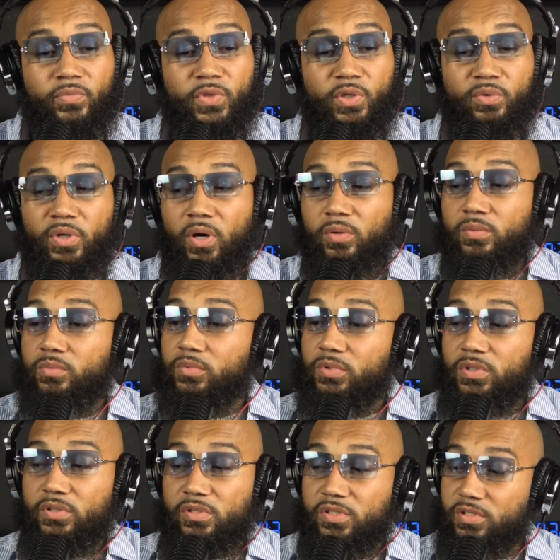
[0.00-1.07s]
You know,
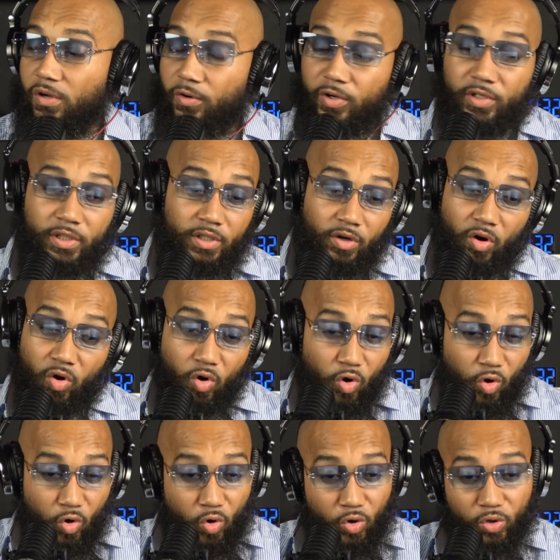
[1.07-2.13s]
circling
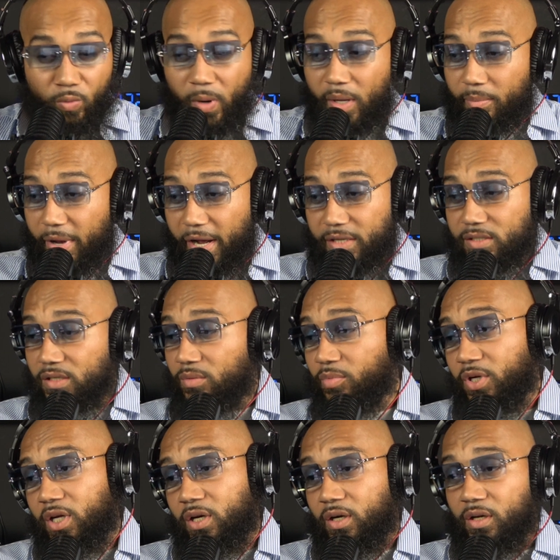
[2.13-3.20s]
all the way back to the
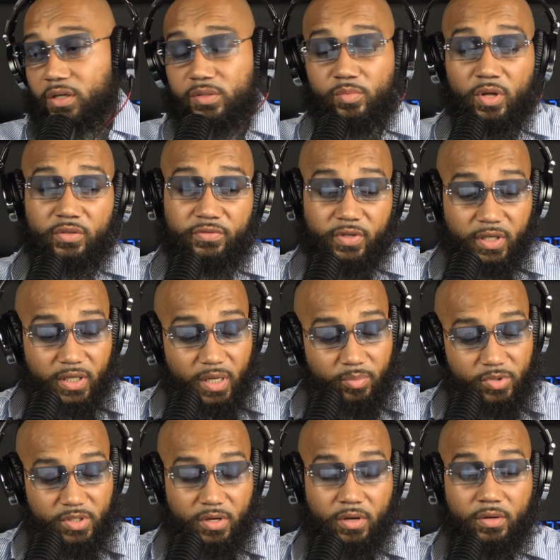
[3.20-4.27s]
beginning of this motherfucking
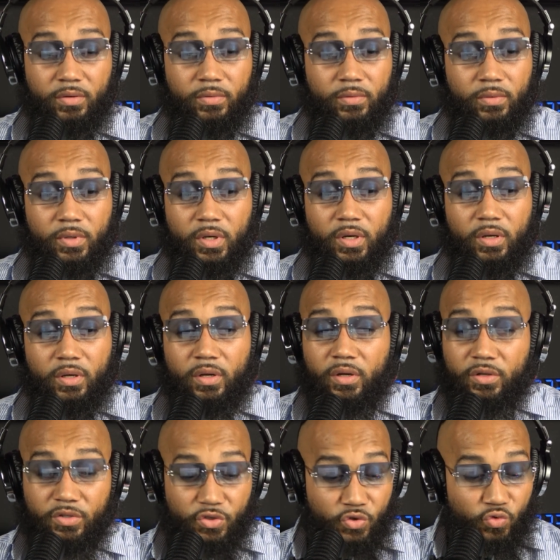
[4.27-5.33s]
episode.
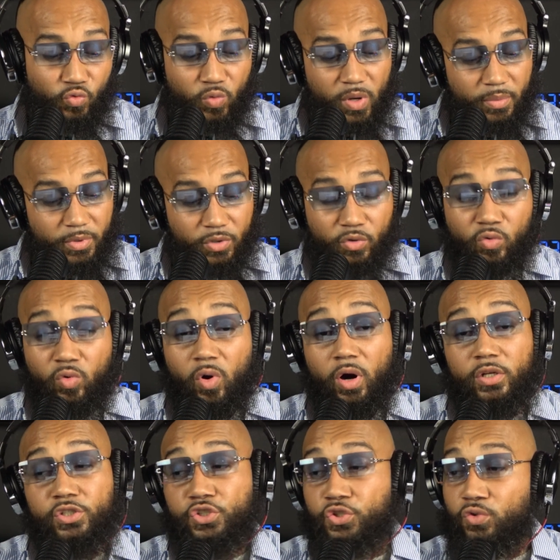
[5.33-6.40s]
You women who
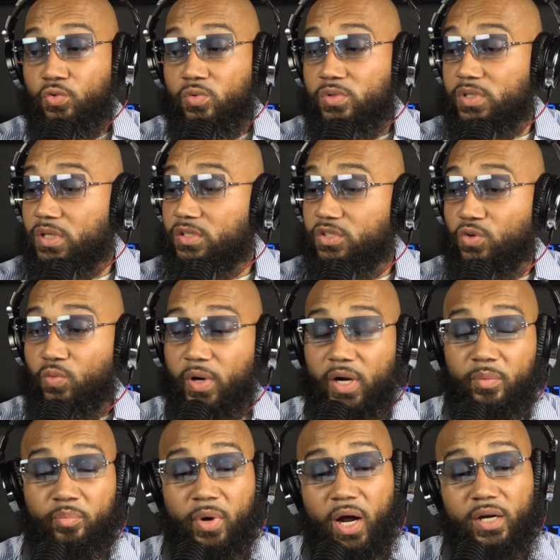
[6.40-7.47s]
are choosing to
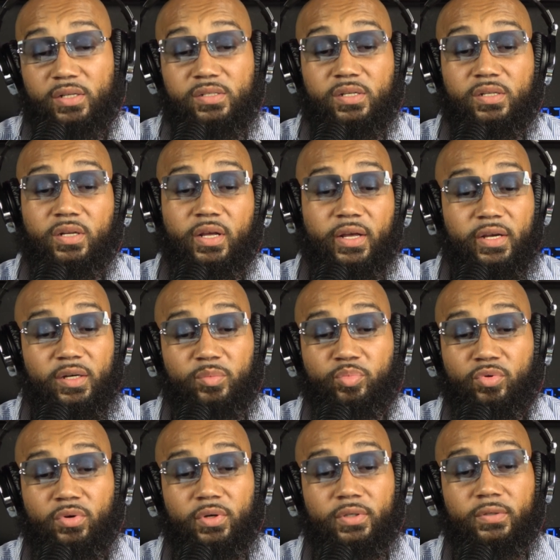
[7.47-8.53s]
wear bonnets in the
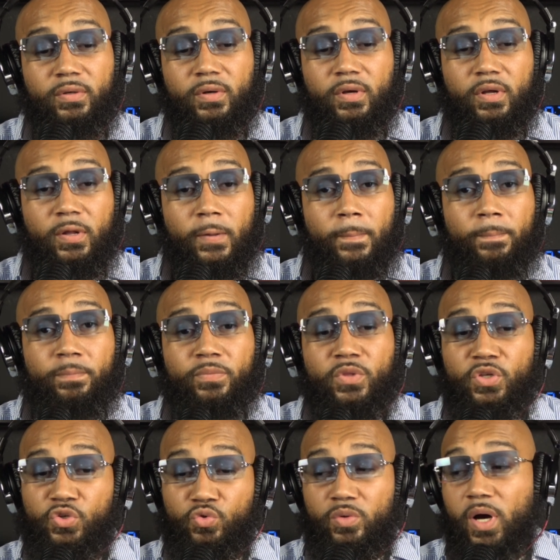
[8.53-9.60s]
airport,
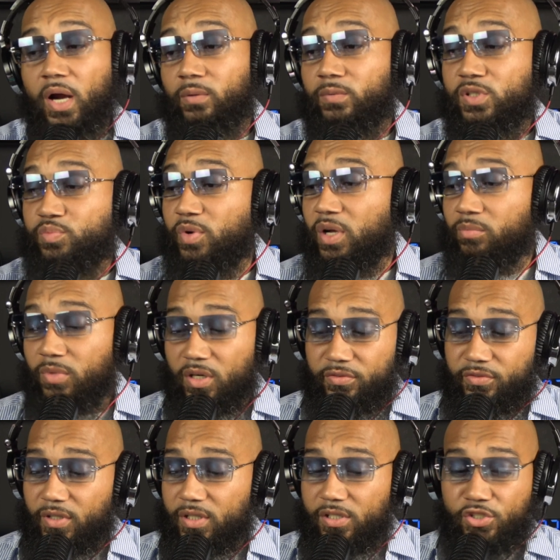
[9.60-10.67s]
you gotta respect
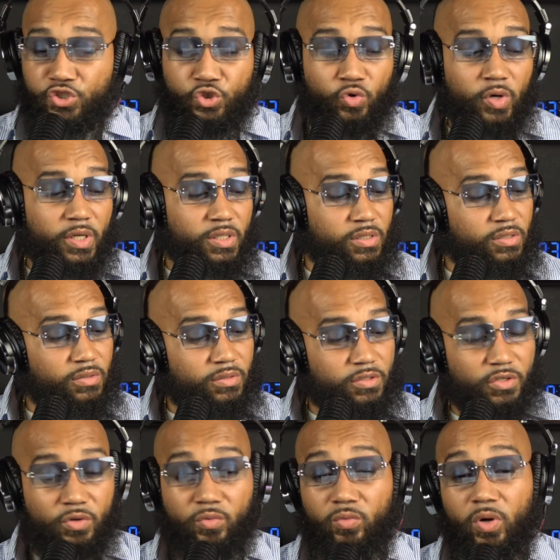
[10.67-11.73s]
motherfuckers' choice
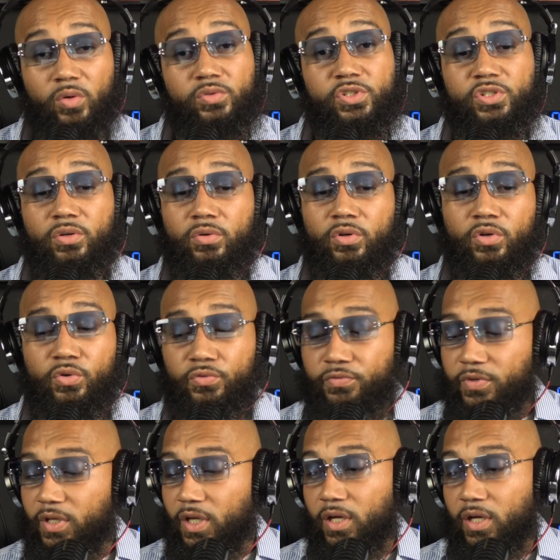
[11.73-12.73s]
to roast your goofy